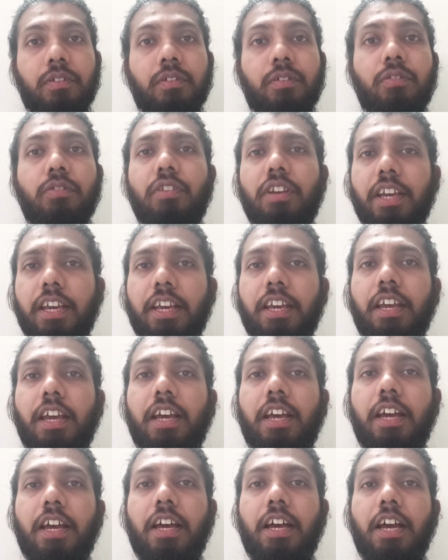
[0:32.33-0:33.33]
Today,
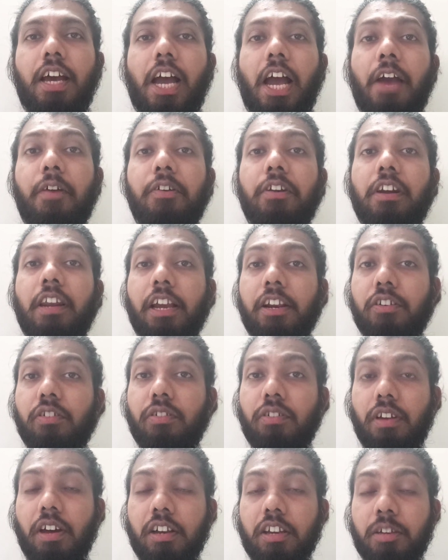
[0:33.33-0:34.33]
I would like to
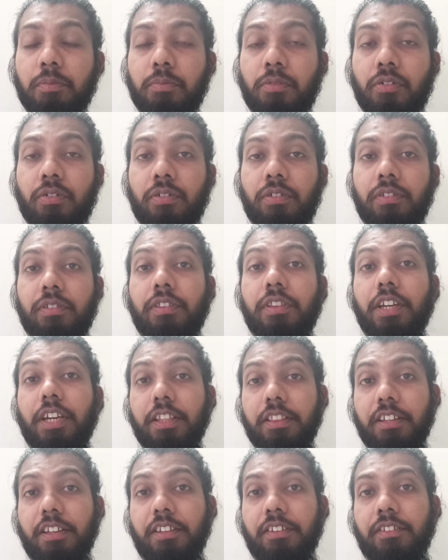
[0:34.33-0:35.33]
talk about three
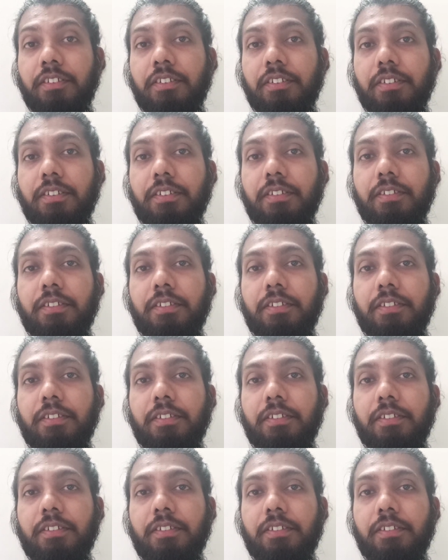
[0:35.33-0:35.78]
things.